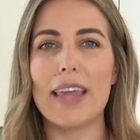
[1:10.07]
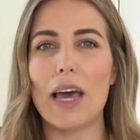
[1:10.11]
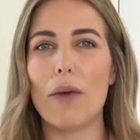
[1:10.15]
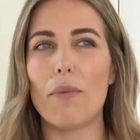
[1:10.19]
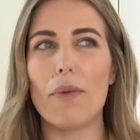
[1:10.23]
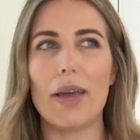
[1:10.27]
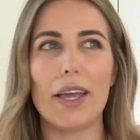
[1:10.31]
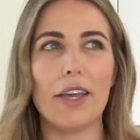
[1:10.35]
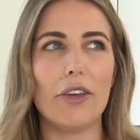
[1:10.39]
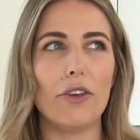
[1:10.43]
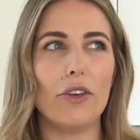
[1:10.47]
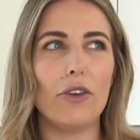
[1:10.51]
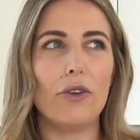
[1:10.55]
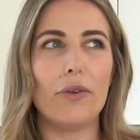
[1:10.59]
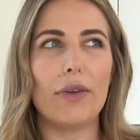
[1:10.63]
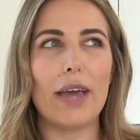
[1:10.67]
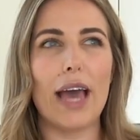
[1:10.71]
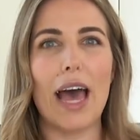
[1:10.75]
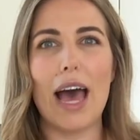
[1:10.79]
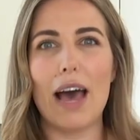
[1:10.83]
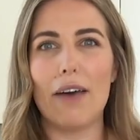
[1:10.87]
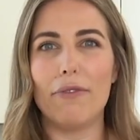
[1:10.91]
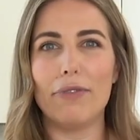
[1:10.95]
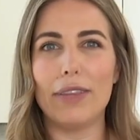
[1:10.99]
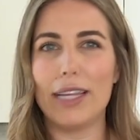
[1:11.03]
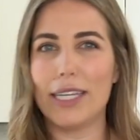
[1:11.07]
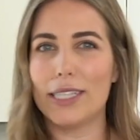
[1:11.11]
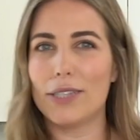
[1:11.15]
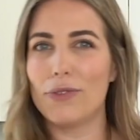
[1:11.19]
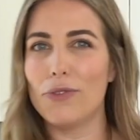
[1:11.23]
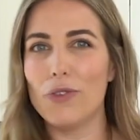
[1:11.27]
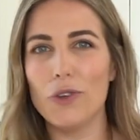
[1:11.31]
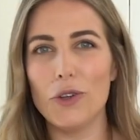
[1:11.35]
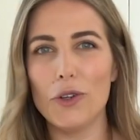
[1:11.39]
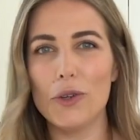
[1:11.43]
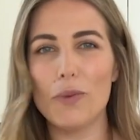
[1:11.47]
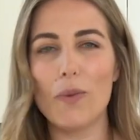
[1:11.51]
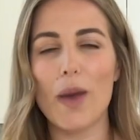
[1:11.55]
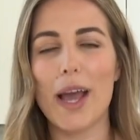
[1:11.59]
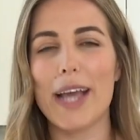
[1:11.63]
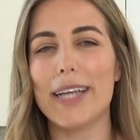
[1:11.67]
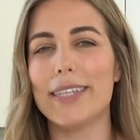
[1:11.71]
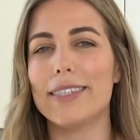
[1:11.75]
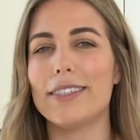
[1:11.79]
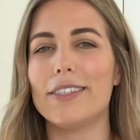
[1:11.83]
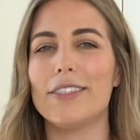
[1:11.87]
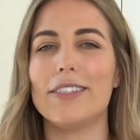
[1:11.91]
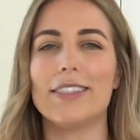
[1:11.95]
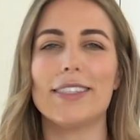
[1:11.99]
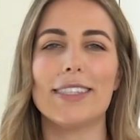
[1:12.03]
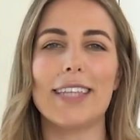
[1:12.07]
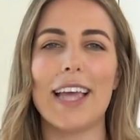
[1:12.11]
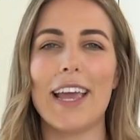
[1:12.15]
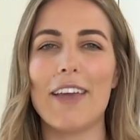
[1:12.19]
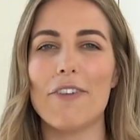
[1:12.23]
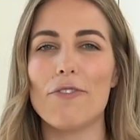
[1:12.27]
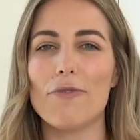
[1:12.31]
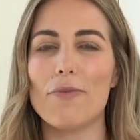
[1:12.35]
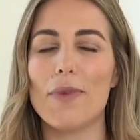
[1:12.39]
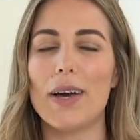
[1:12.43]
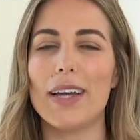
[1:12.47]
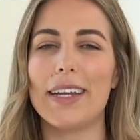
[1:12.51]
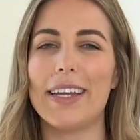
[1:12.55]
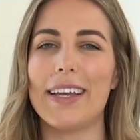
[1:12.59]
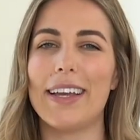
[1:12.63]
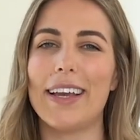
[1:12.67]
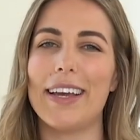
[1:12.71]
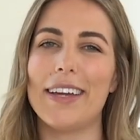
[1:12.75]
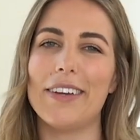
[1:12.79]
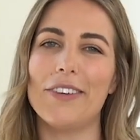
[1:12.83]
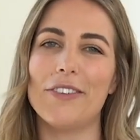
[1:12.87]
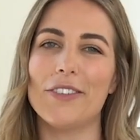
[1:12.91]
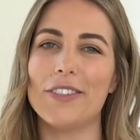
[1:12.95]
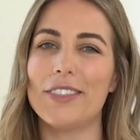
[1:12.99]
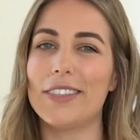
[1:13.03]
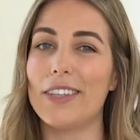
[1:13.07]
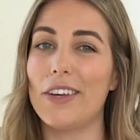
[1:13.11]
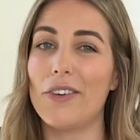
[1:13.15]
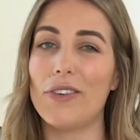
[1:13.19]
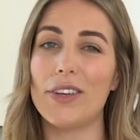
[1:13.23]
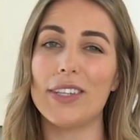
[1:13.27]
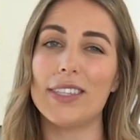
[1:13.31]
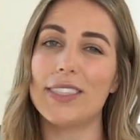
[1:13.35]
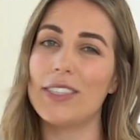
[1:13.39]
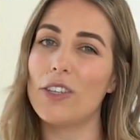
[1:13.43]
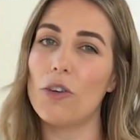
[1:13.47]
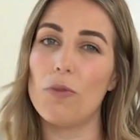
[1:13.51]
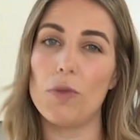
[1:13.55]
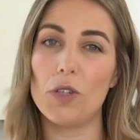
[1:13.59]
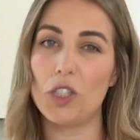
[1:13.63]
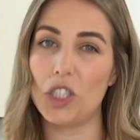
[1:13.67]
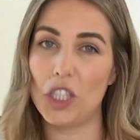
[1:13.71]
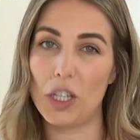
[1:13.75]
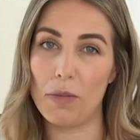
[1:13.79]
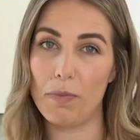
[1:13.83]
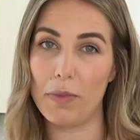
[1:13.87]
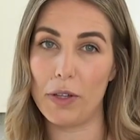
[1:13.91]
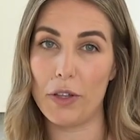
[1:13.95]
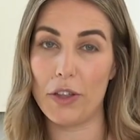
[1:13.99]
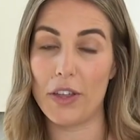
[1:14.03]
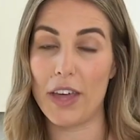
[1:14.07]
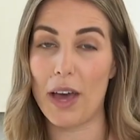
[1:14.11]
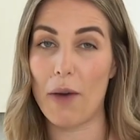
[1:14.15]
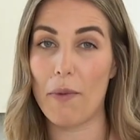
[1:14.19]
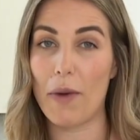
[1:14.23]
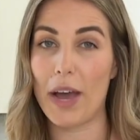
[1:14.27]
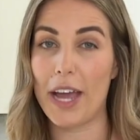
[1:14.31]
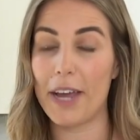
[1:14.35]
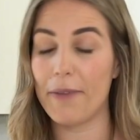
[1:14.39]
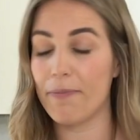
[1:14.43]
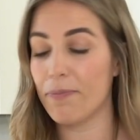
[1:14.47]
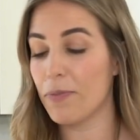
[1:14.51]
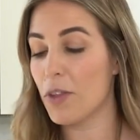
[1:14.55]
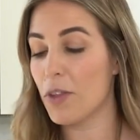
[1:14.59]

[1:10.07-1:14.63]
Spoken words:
That way you have less food waste, you save money, and also it's so much simpler that way.